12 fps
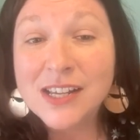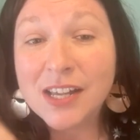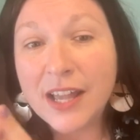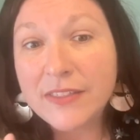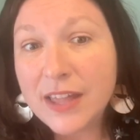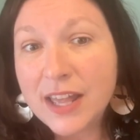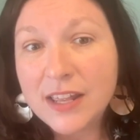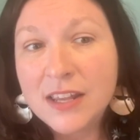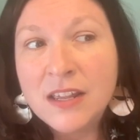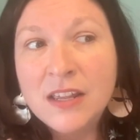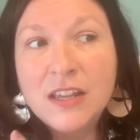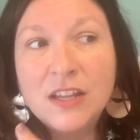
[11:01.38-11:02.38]
and that
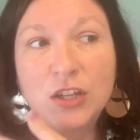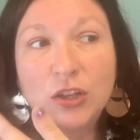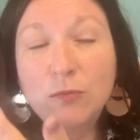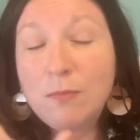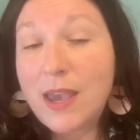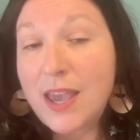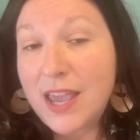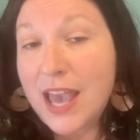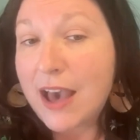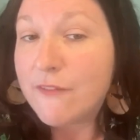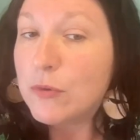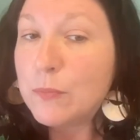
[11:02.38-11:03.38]
you may
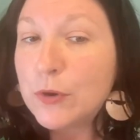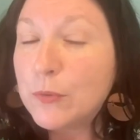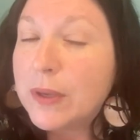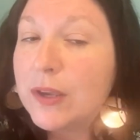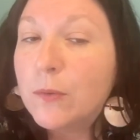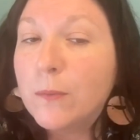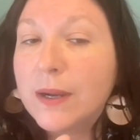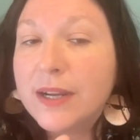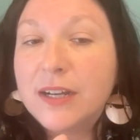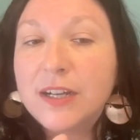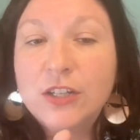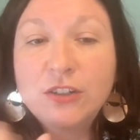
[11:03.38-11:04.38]
have a moment
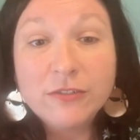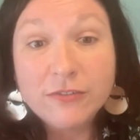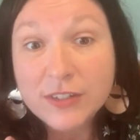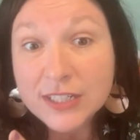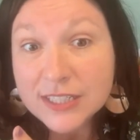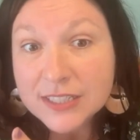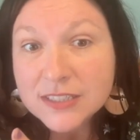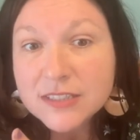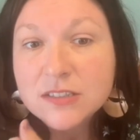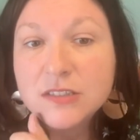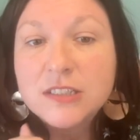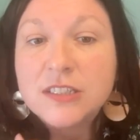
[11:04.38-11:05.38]
where you
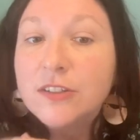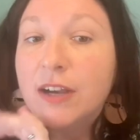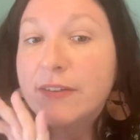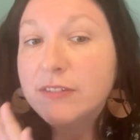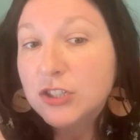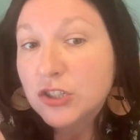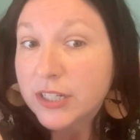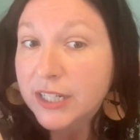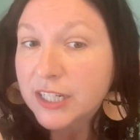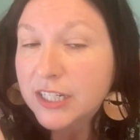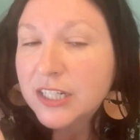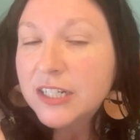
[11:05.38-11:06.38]
freeze or you have a
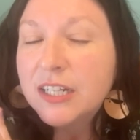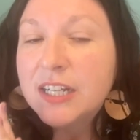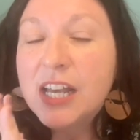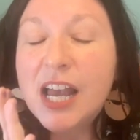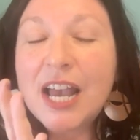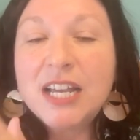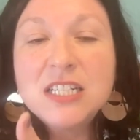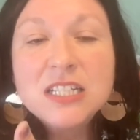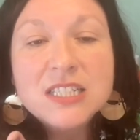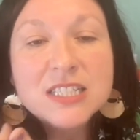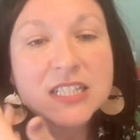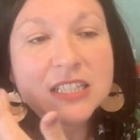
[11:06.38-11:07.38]
trigger, and
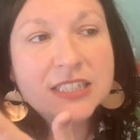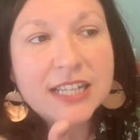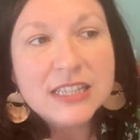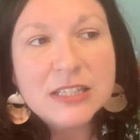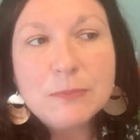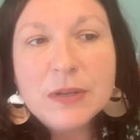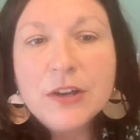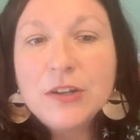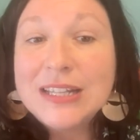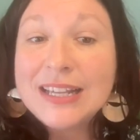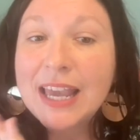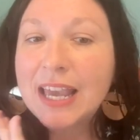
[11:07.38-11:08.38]
just let them know,
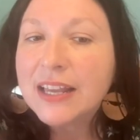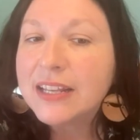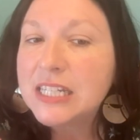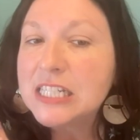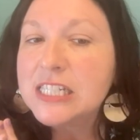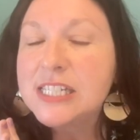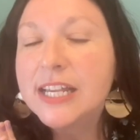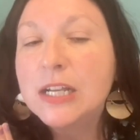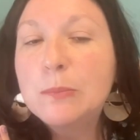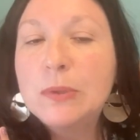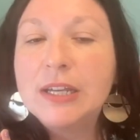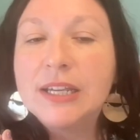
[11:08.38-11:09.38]
like, hey, I need to take a
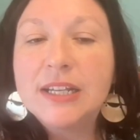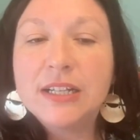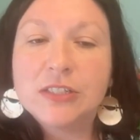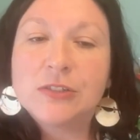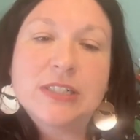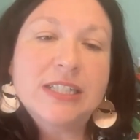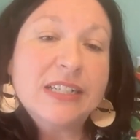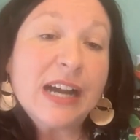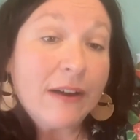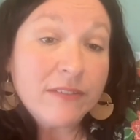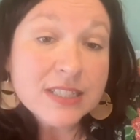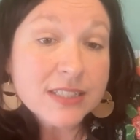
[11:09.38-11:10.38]
break or
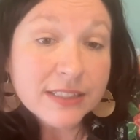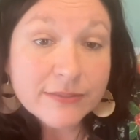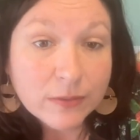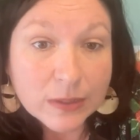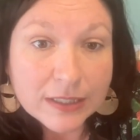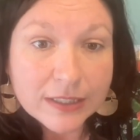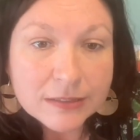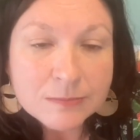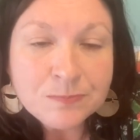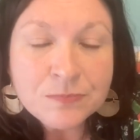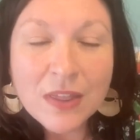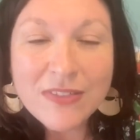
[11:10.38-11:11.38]
have a safe word.
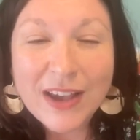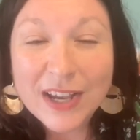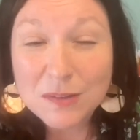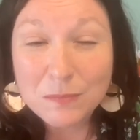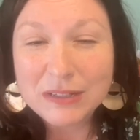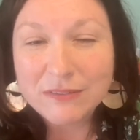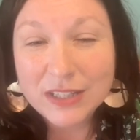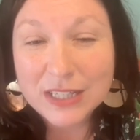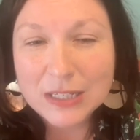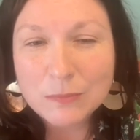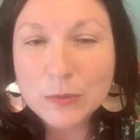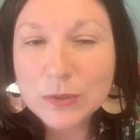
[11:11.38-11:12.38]
That can be
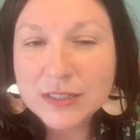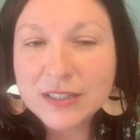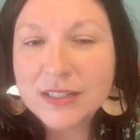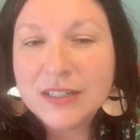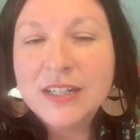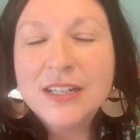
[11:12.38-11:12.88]
really important.